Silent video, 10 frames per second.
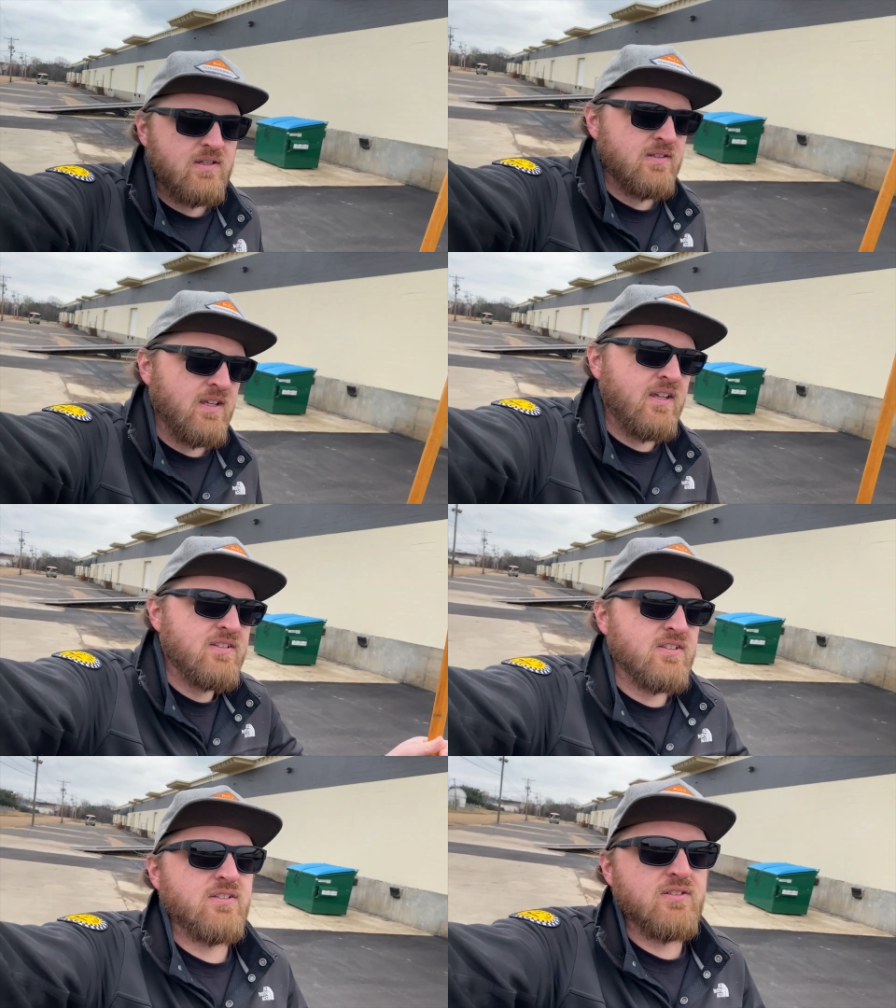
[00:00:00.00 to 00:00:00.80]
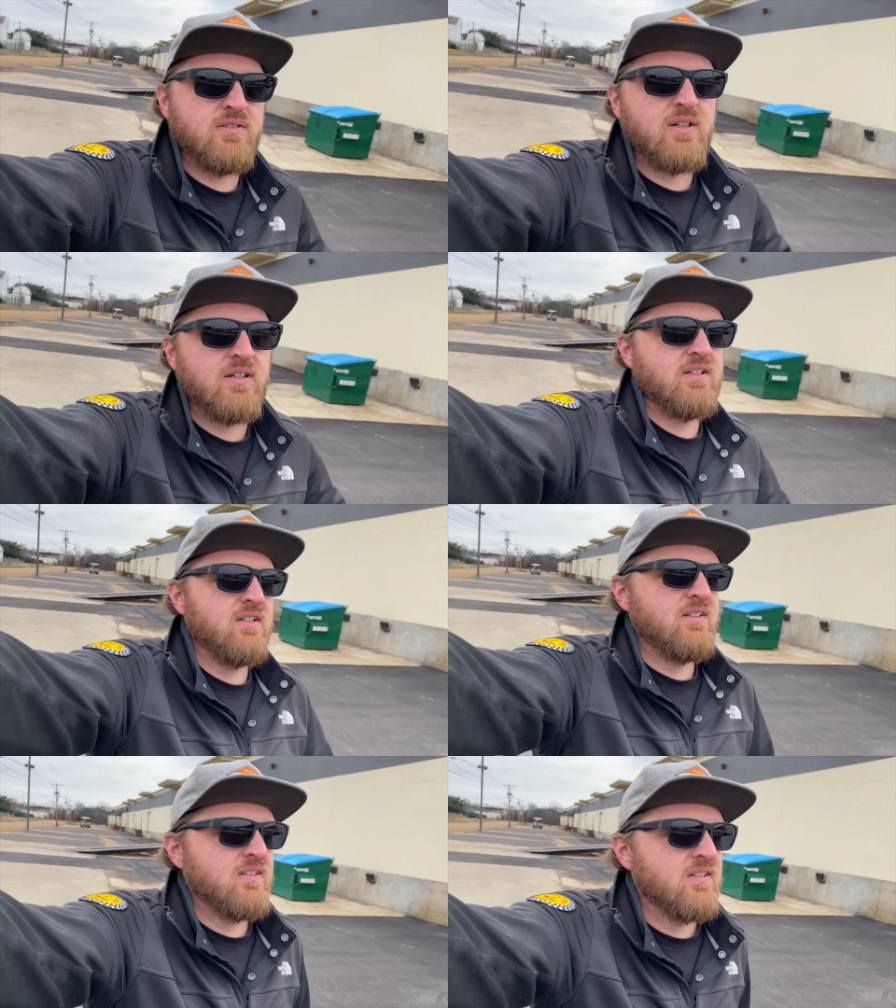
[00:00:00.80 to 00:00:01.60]
Day two,
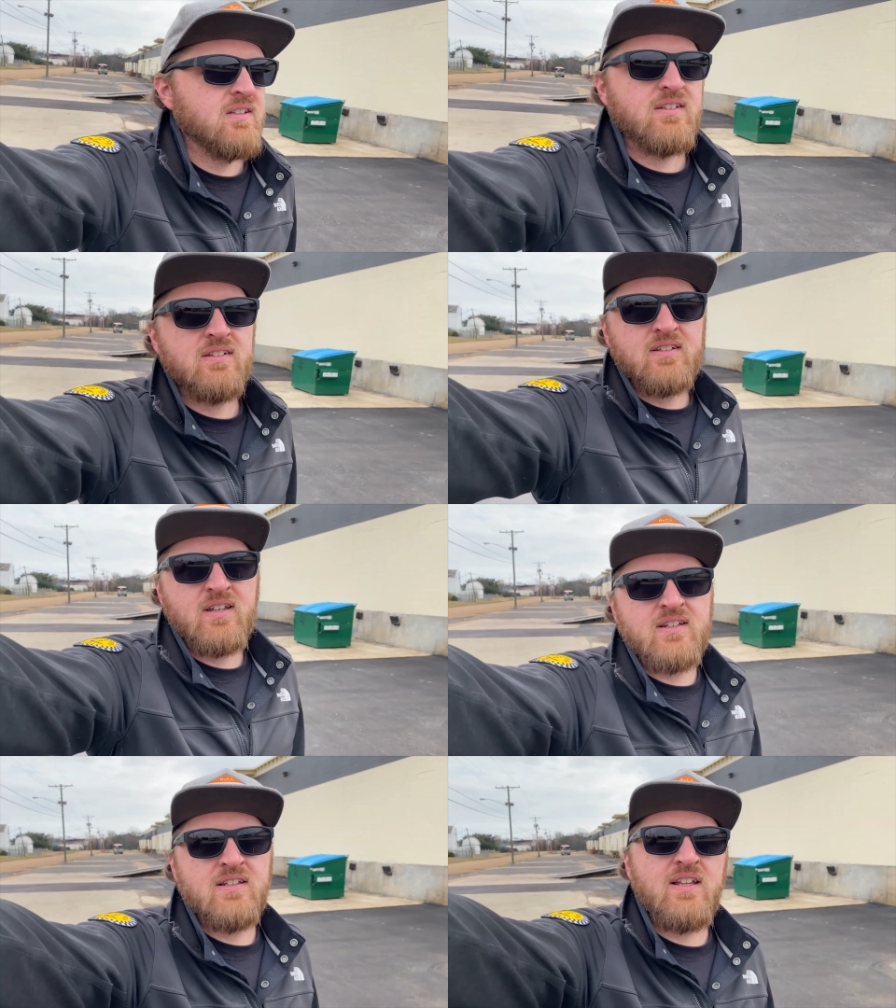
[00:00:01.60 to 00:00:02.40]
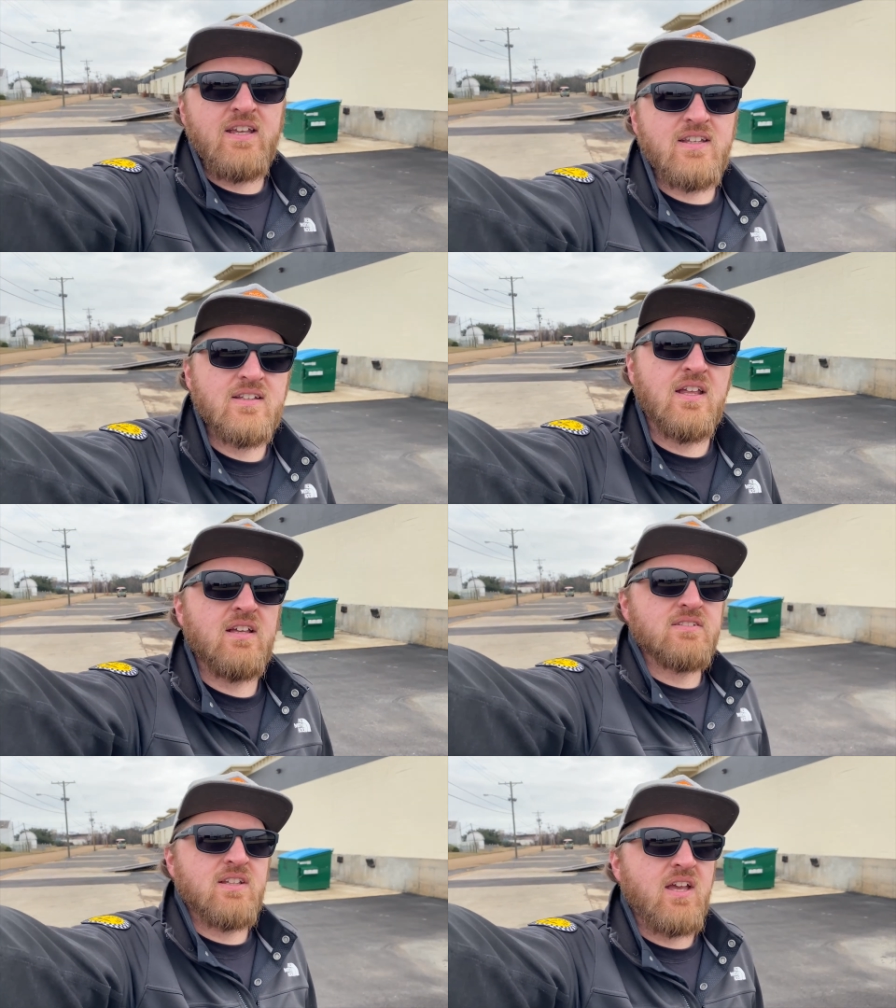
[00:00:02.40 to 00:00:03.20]
got in late
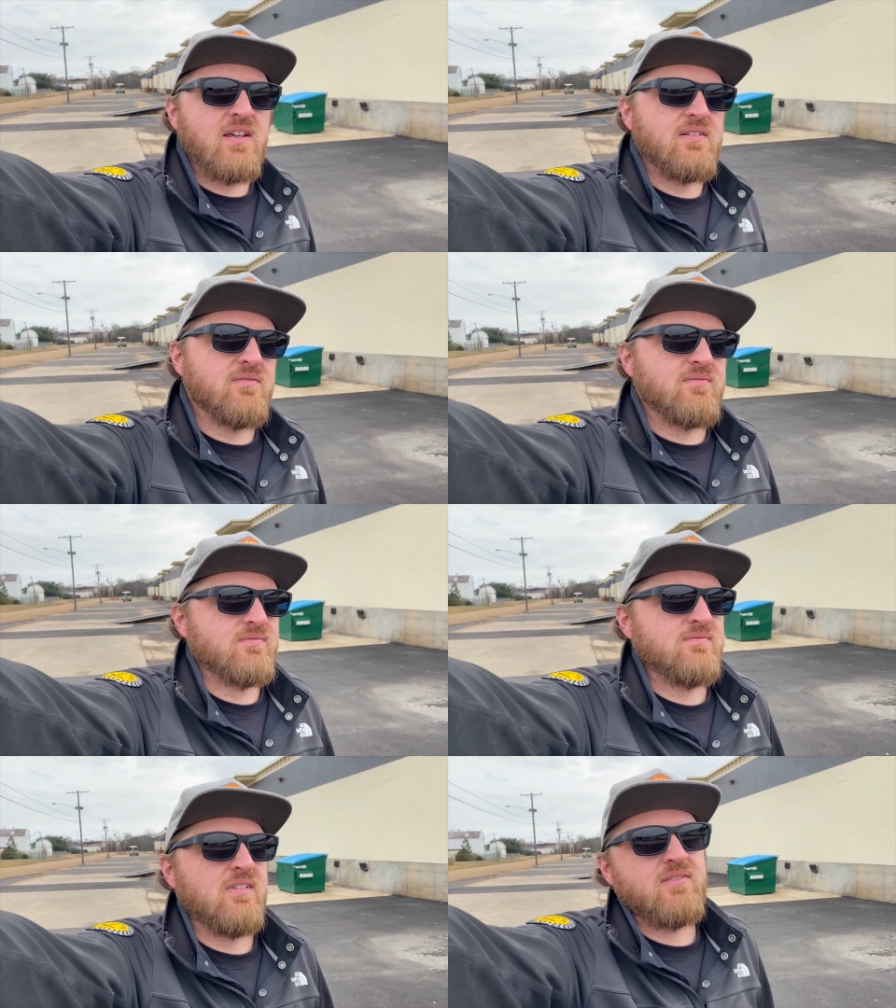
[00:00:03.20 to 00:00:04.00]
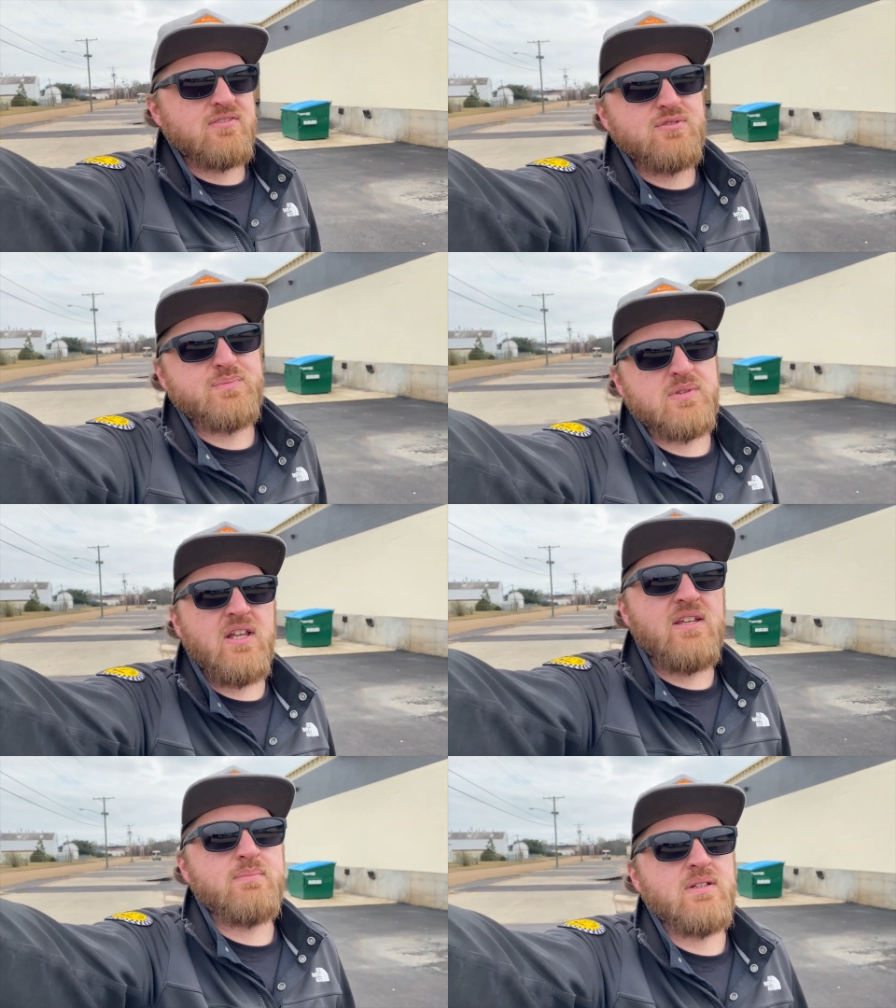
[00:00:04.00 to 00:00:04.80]
last night, not super
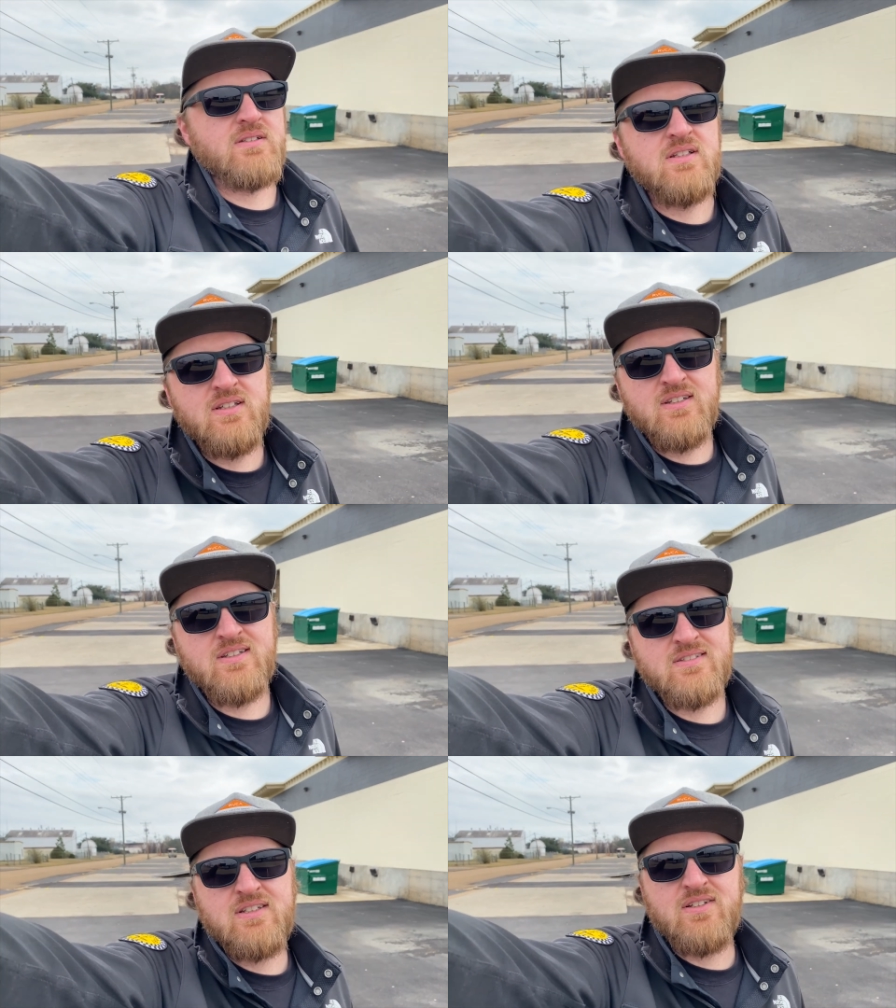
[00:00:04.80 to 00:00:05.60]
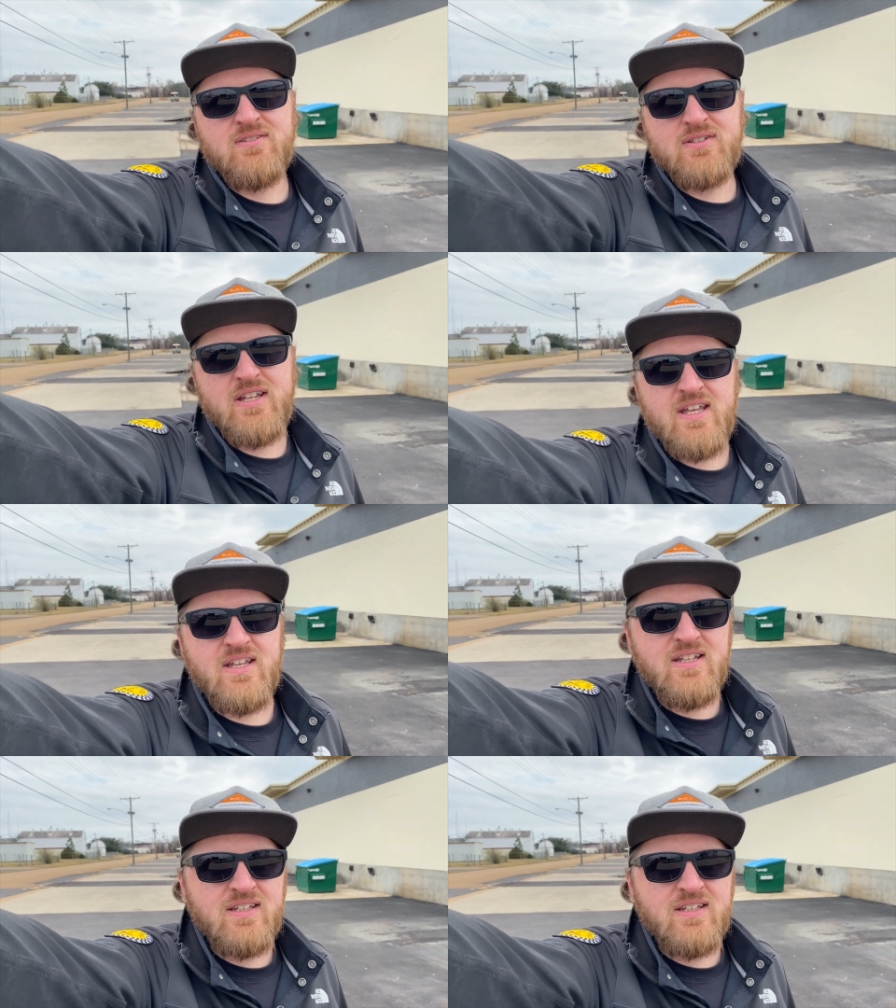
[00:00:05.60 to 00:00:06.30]
late, but it's a long day,